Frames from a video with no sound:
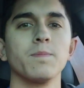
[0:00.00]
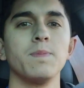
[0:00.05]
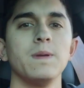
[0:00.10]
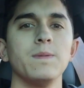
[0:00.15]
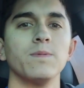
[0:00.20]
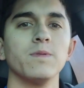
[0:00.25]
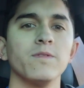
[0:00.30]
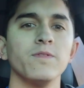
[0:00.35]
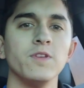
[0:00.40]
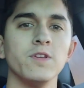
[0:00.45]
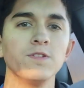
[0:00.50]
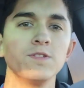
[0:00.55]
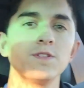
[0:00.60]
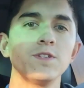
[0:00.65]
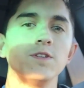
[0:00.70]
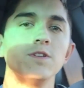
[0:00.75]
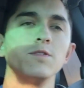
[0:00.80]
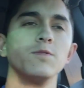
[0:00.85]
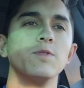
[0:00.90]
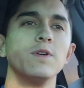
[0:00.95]
people of
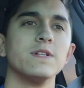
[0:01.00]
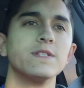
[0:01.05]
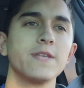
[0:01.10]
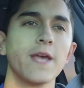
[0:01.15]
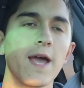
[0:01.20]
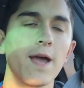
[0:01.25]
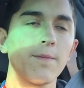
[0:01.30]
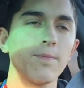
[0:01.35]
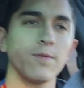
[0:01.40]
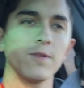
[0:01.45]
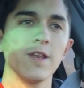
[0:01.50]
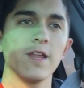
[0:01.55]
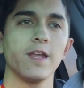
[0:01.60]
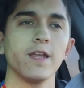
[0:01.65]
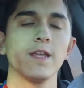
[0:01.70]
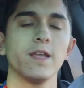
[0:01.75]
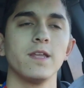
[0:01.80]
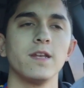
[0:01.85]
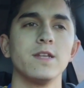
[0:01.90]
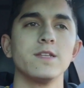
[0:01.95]
YouTube, what's
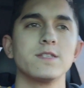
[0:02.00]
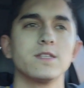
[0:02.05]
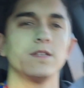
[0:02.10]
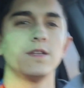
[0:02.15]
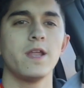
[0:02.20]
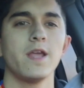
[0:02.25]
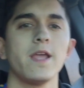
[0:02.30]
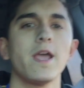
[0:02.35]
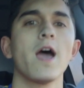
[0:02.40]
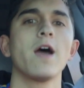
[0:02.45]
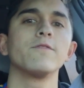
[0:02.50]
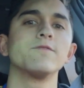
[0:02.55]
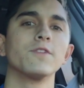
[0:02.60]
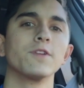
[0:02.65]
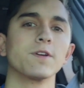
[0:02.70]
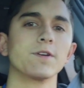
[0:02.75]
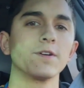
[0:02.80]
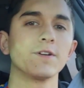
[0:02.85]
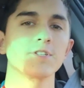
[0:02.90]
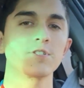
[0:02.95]
happening? It is the day
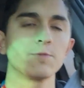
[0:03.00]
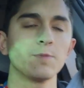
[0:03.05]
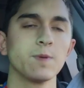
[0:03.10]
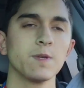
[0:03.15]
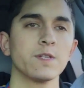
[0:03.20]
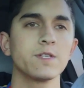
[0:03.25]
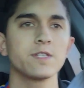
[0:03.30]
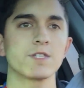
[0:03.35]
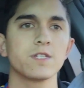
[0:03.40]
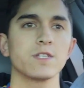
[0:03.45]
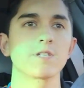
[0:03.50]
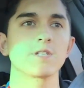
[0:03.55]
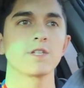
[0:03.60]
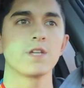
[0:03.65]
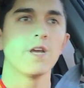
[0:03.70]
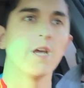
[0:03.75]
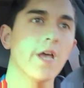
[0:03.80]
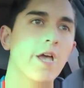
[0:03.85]
after Christmas,